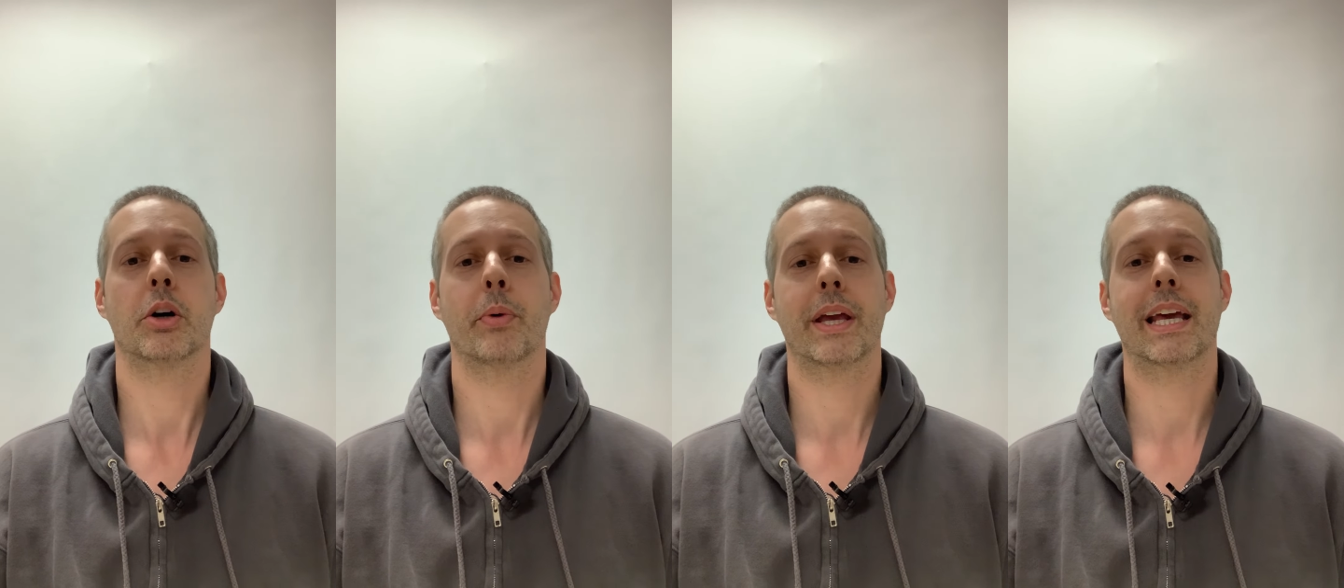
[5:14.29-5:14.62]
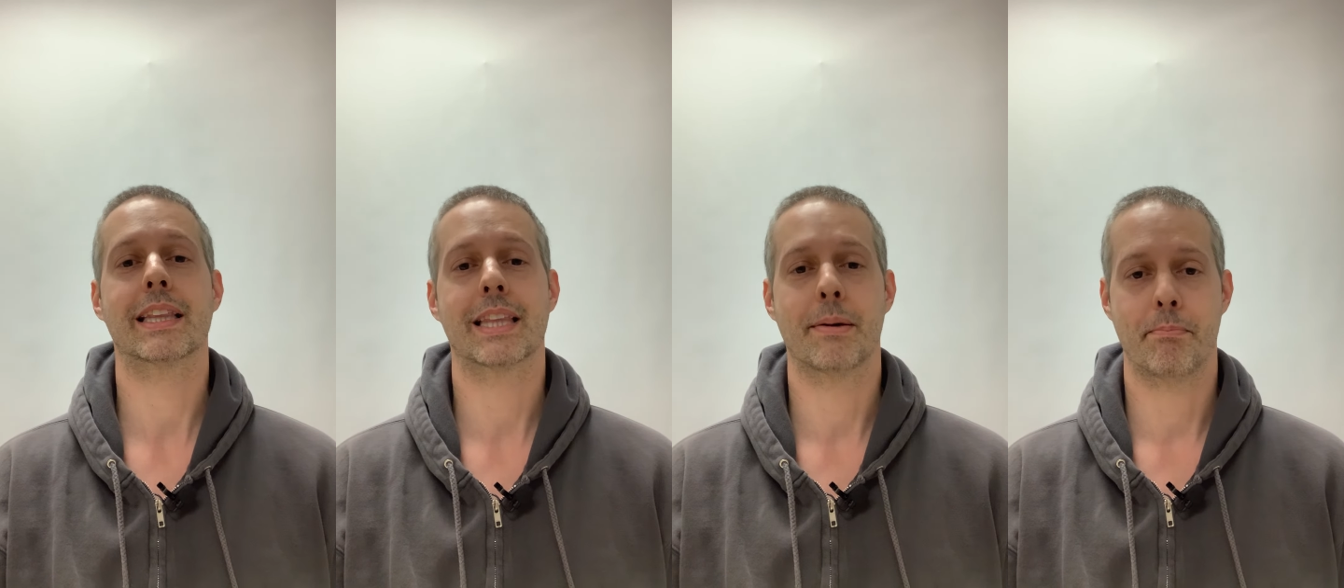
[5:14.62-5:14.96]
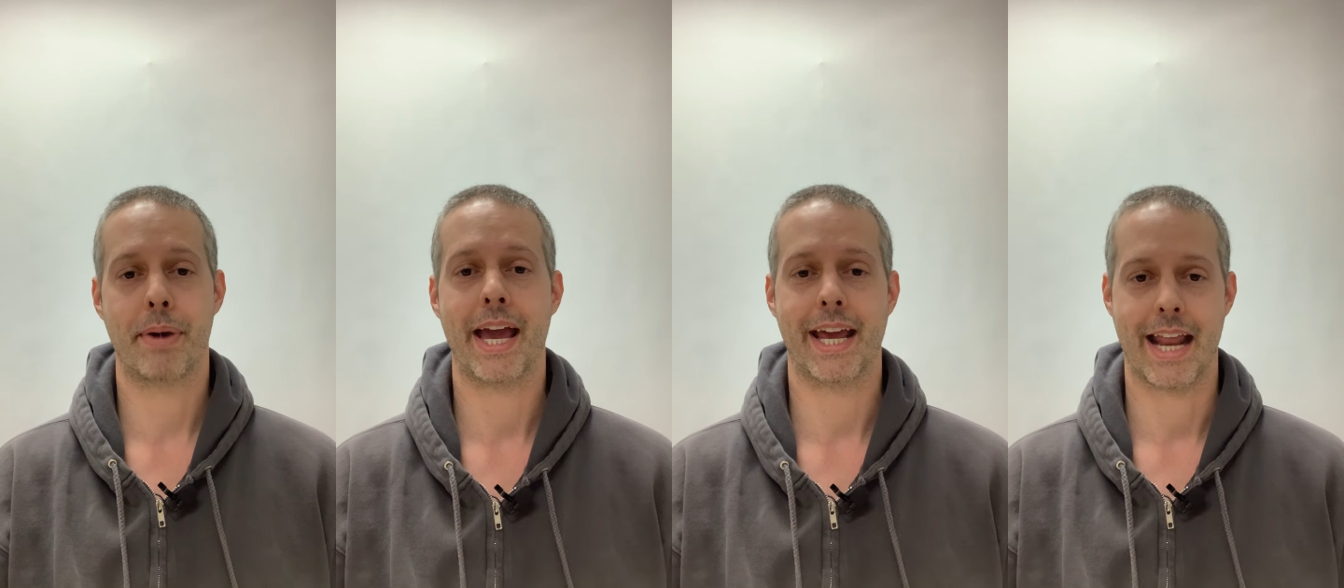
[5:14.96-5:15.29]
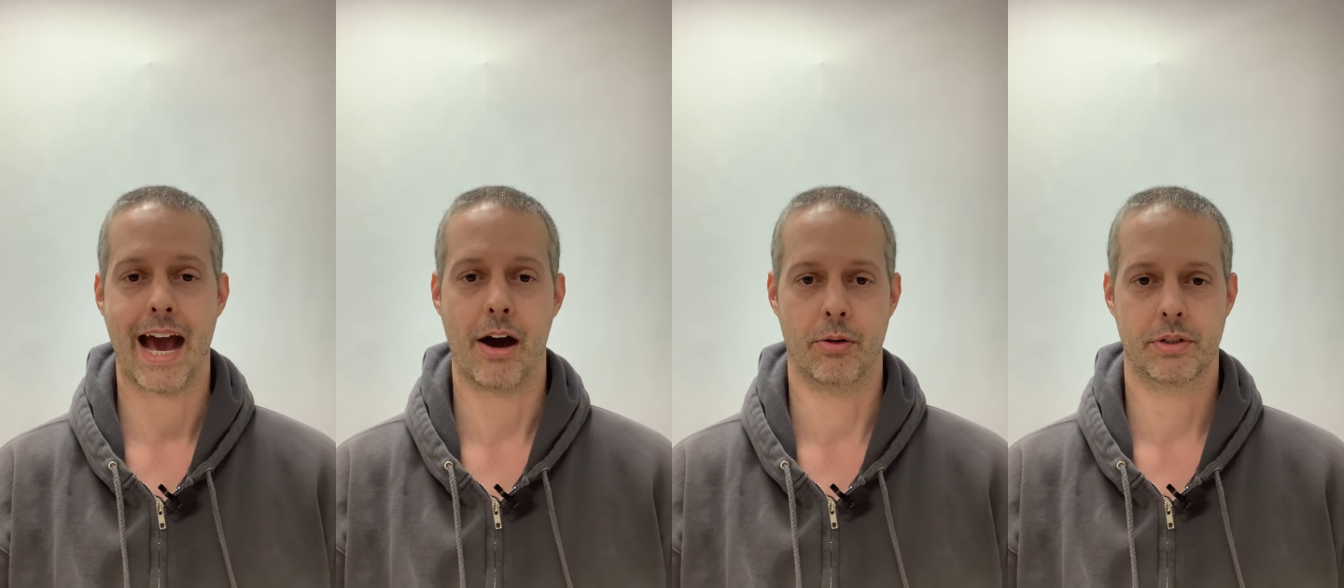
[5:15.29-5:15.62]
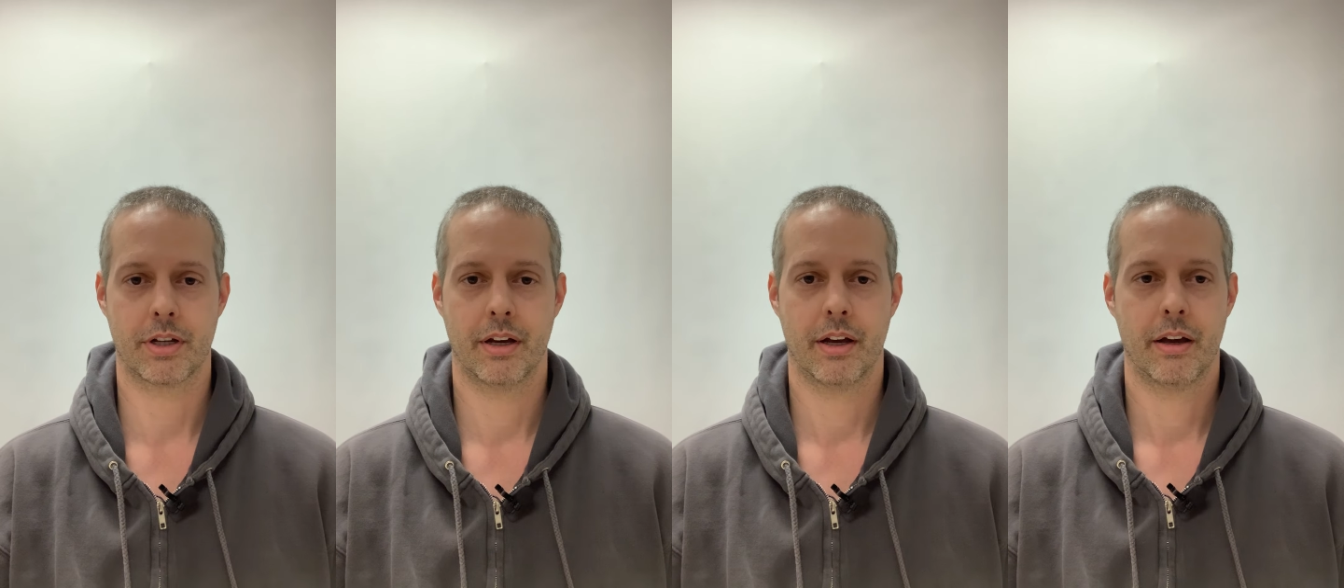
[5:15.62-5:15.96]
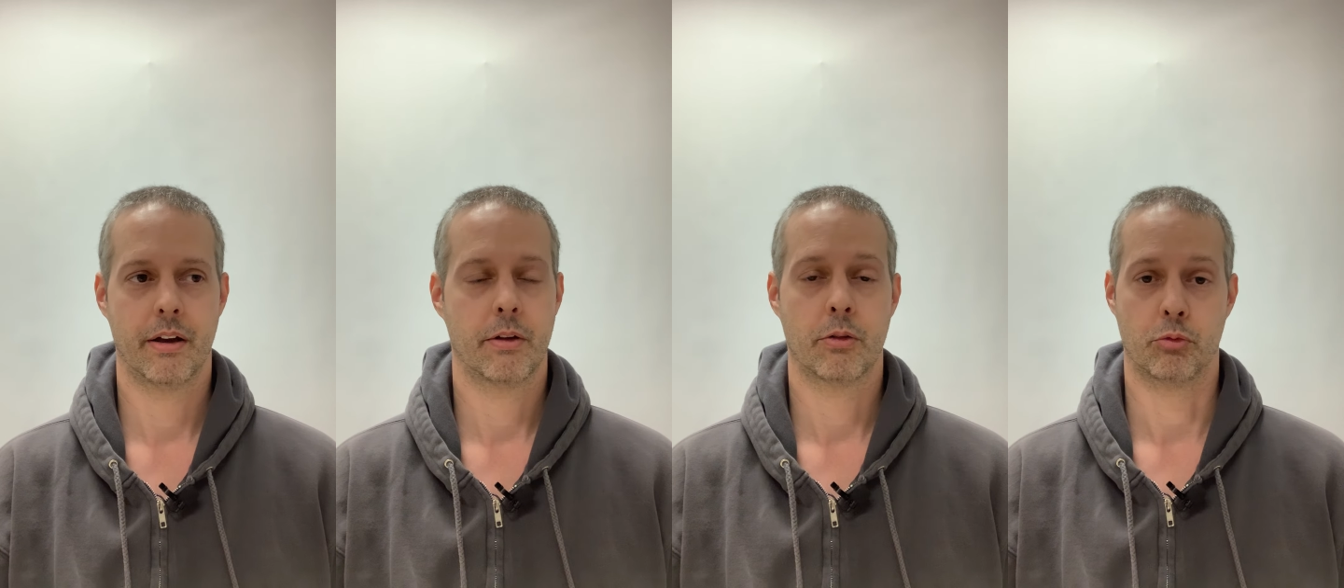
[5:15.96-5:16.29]
we get them paid out.
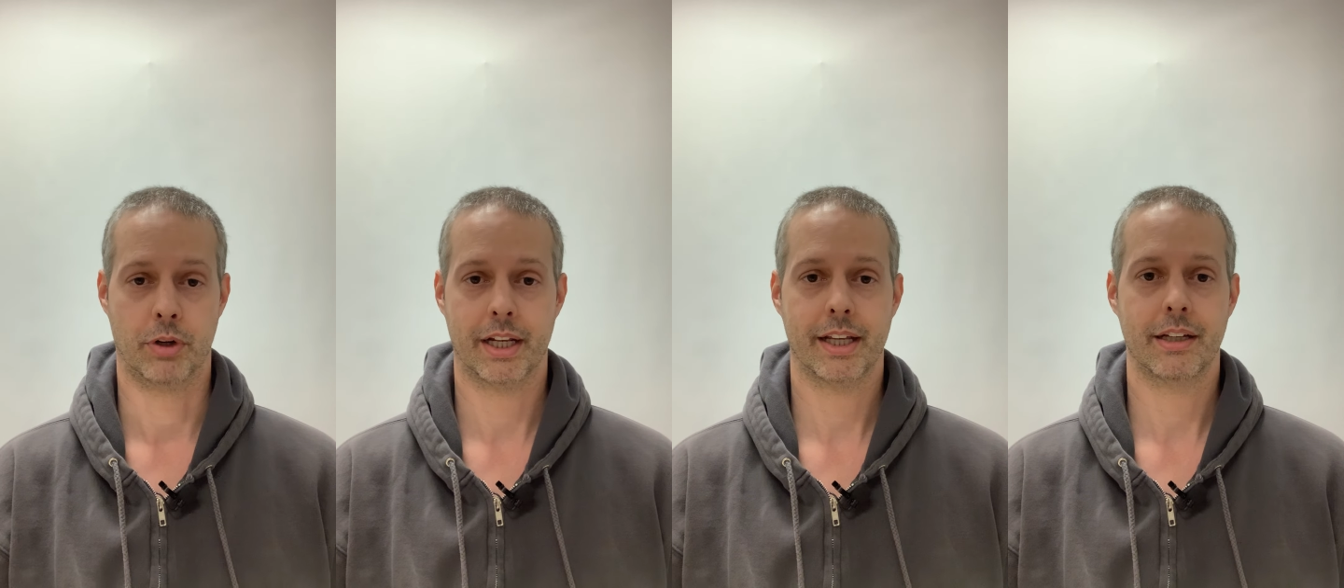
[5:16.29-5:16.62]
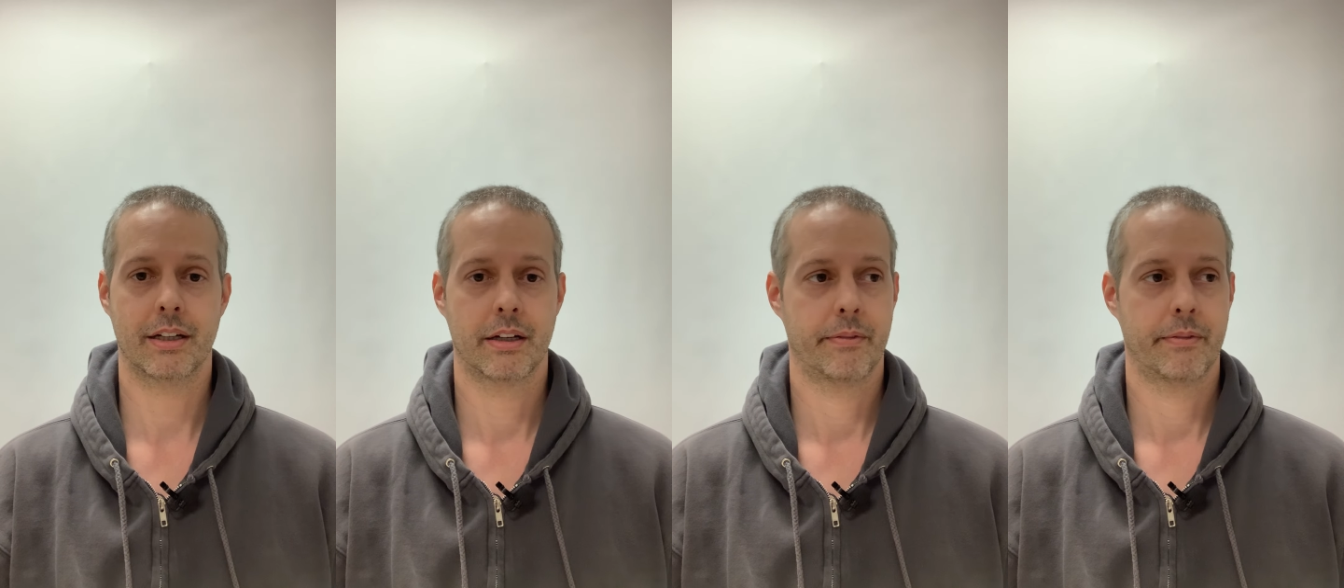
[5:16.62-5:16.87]
Really?